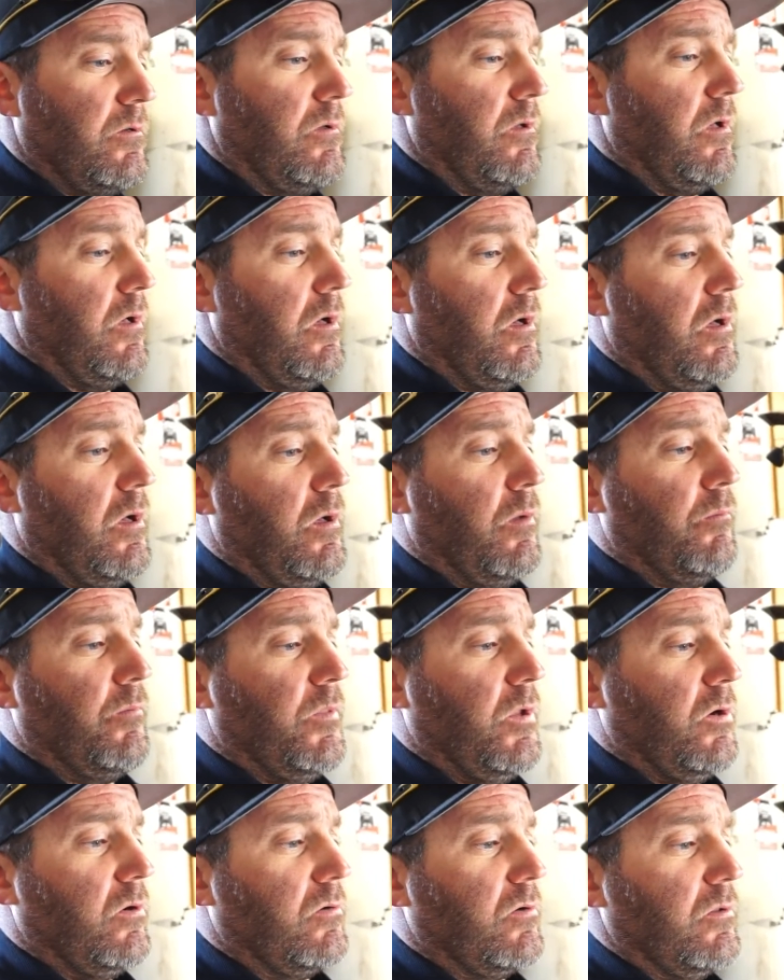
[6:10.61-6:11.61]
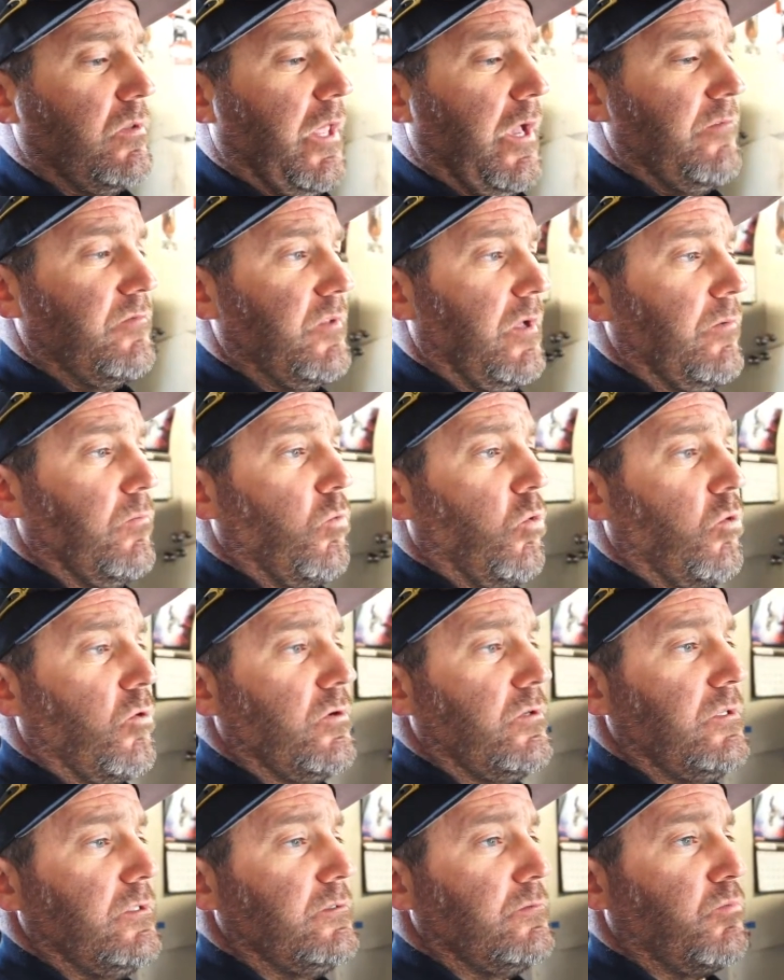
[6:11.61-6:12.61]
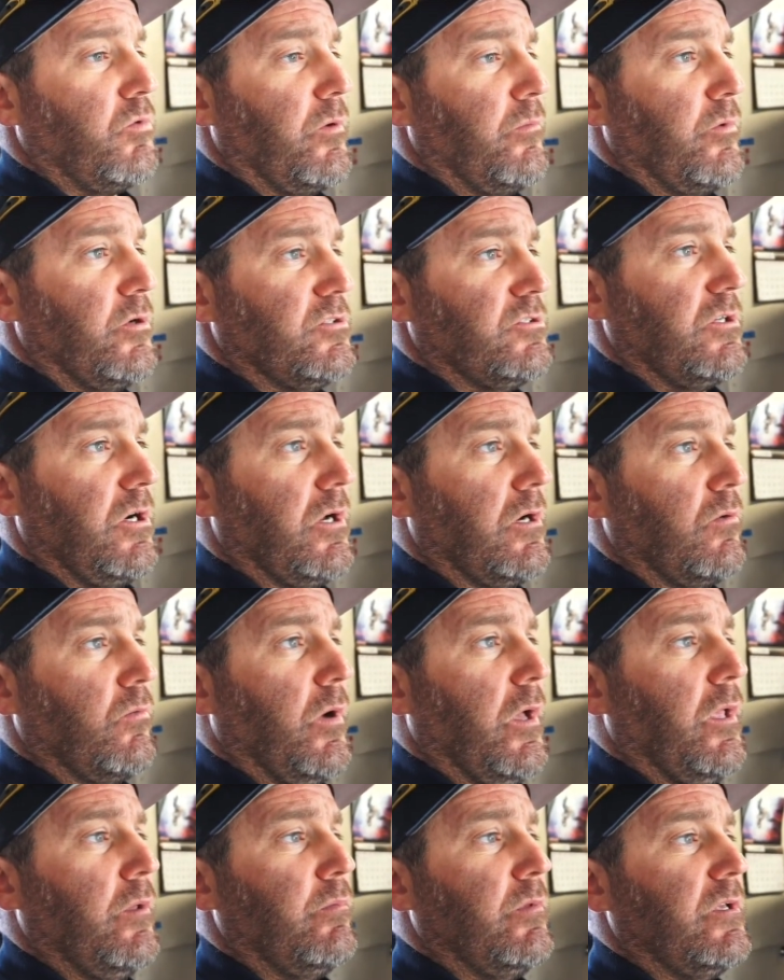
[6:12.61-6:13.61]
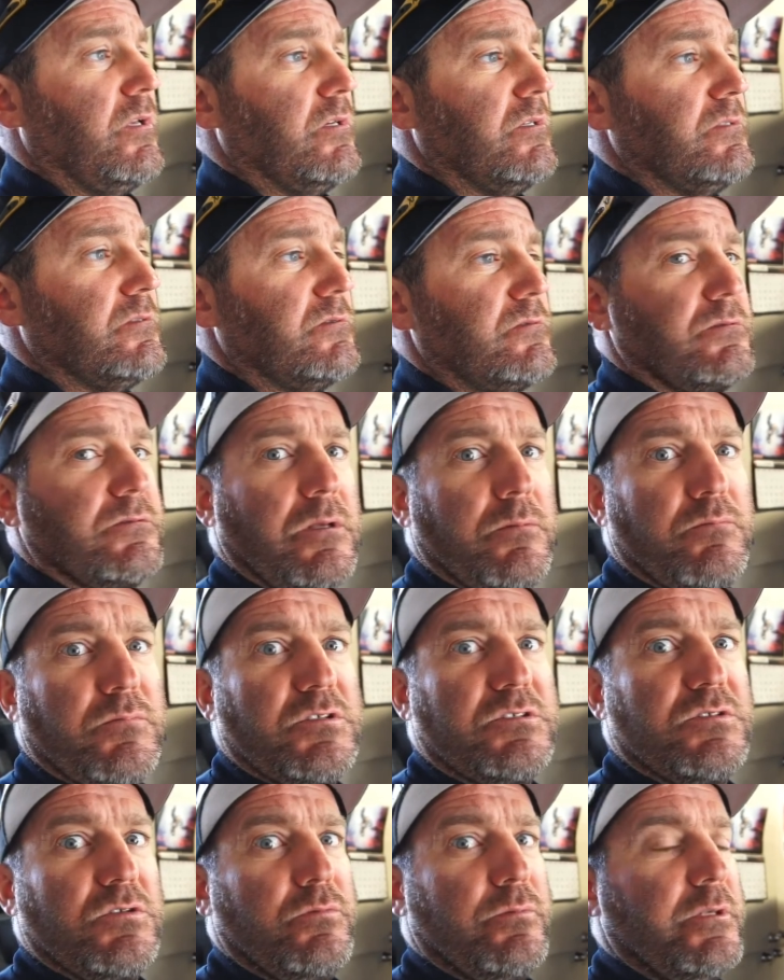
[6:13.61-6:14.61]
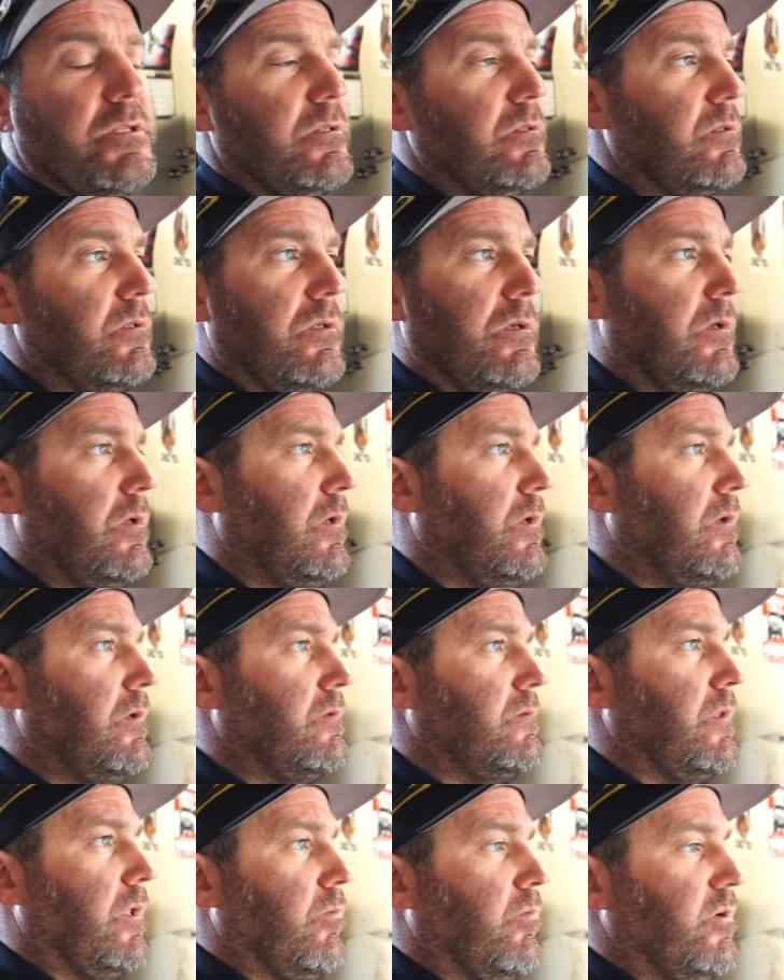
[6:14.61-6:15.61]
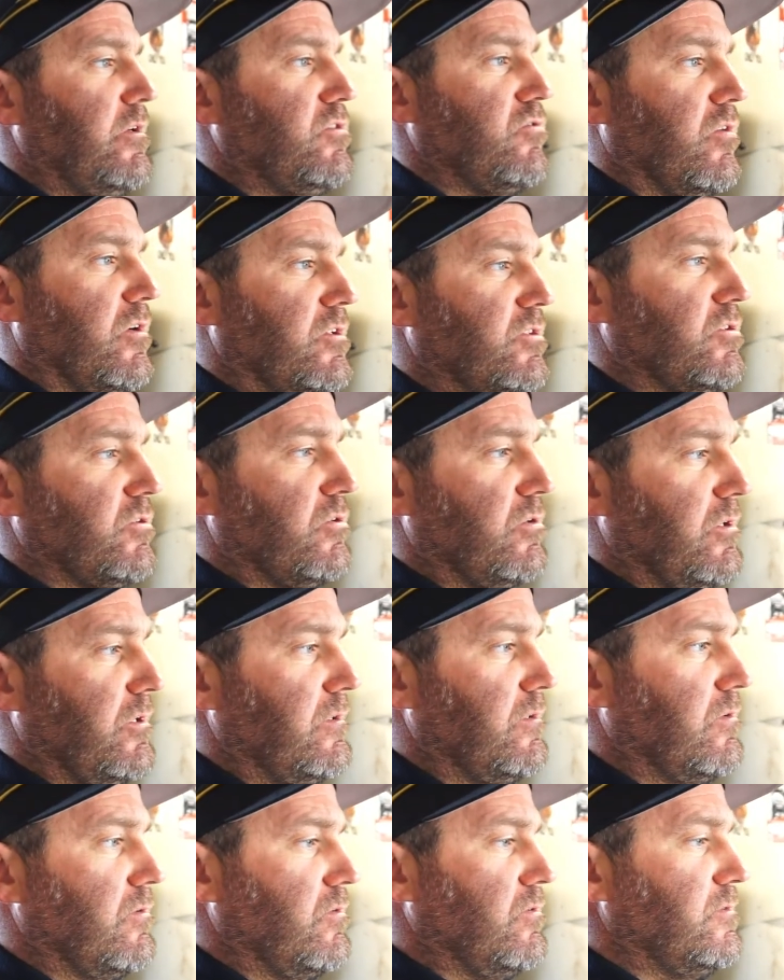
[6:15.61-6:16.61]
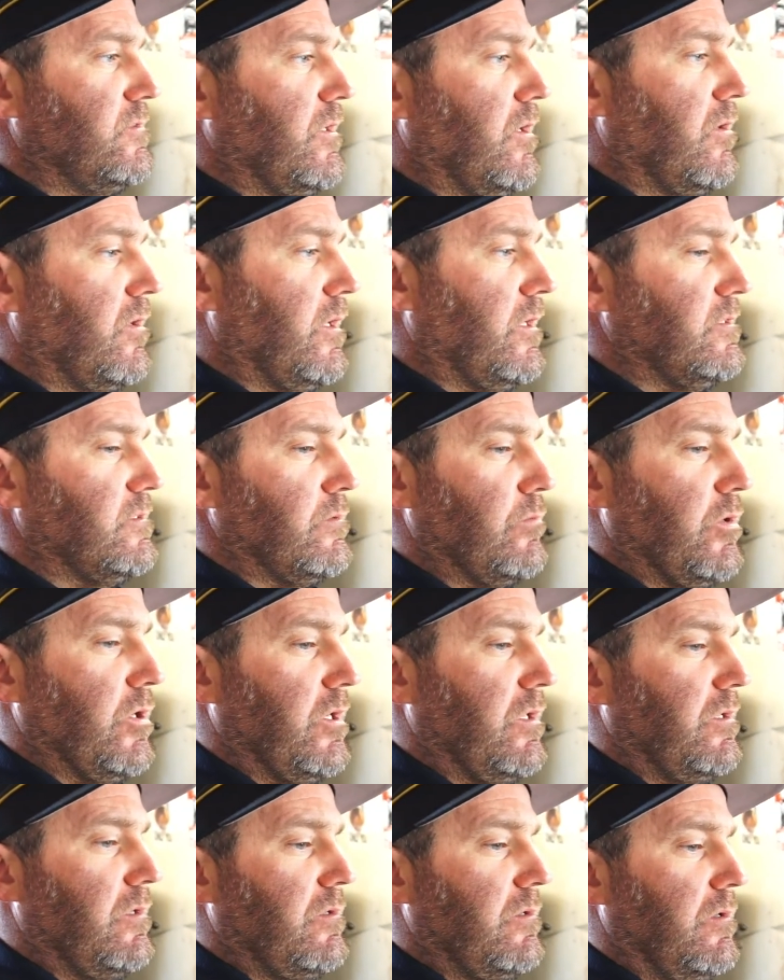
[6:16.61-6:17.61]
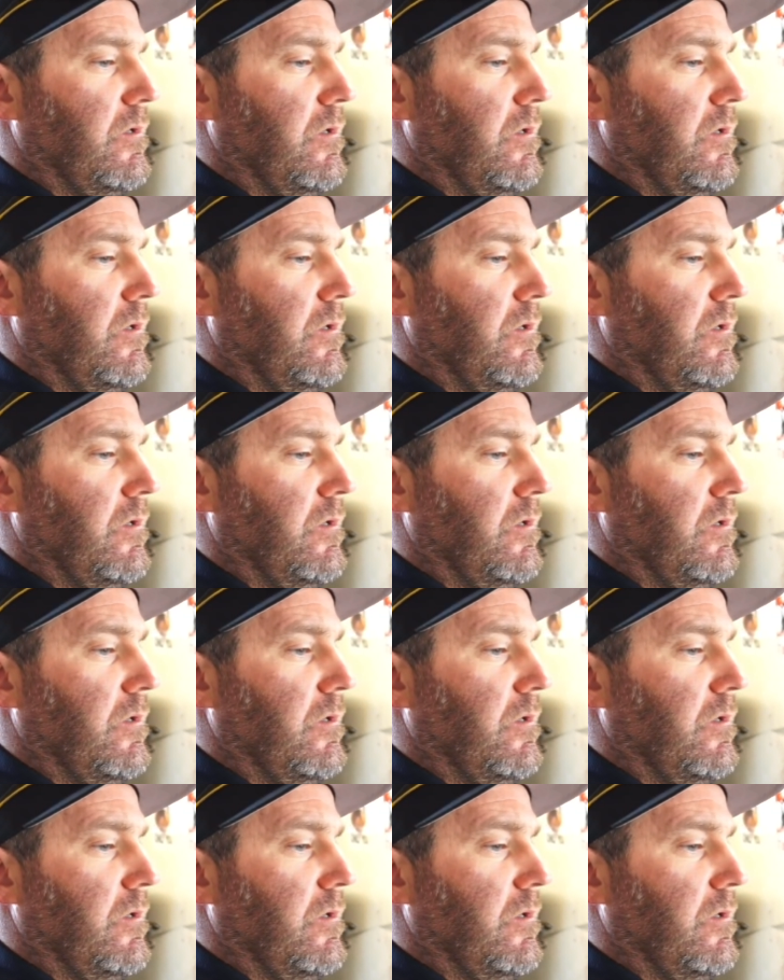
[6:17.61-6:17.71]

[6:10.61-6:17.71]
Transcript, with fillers: Um, their lifetime warranty's pretty much gone away because I'm assuming they restructured and they're losing all kinds of money.